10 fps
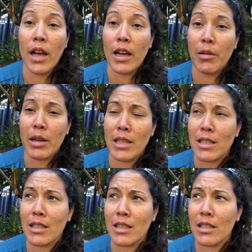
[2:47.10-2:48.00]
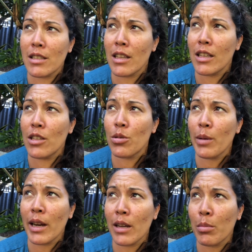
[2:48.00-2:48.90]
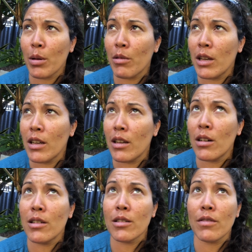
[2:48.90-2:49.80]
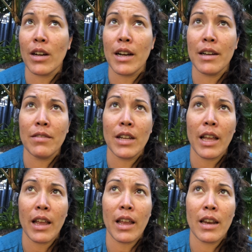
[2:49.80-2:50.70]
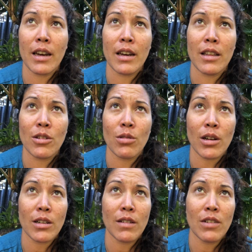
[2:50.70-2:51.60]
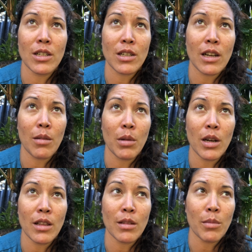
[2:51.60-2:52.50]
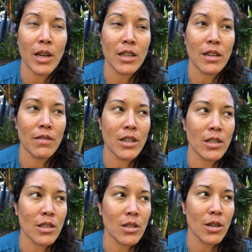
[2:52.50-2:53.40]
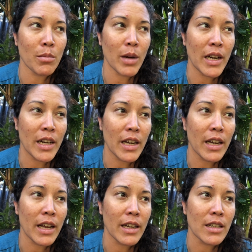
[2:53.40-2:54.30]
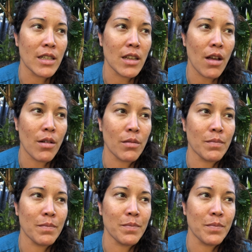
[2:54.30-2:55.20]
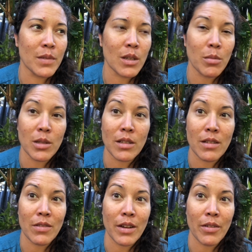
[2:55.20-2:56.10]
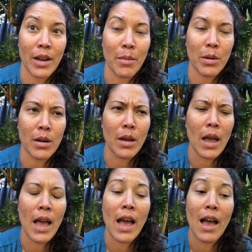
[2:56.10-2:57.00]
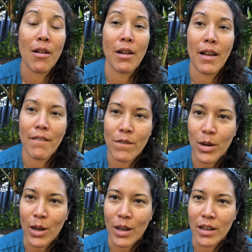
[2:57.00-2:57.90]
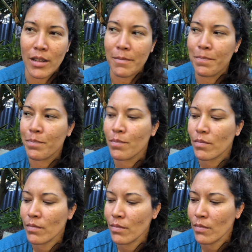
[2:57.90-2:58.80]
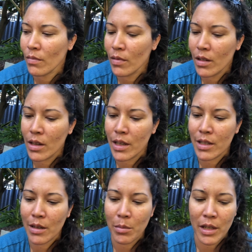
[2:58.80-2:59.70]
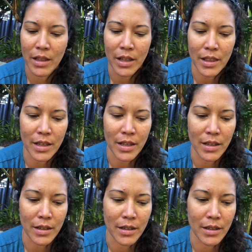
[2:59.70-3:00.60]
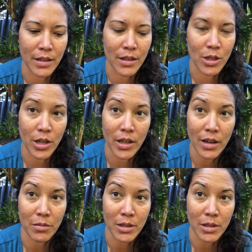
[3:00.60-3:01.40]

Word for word: Anyways, slightly traumatic, but we all survived, and the truck did eventually come in, and the mine did eventually start mining again. So hmm, it's almost as if it never happened. However, it did mean that the shutdown was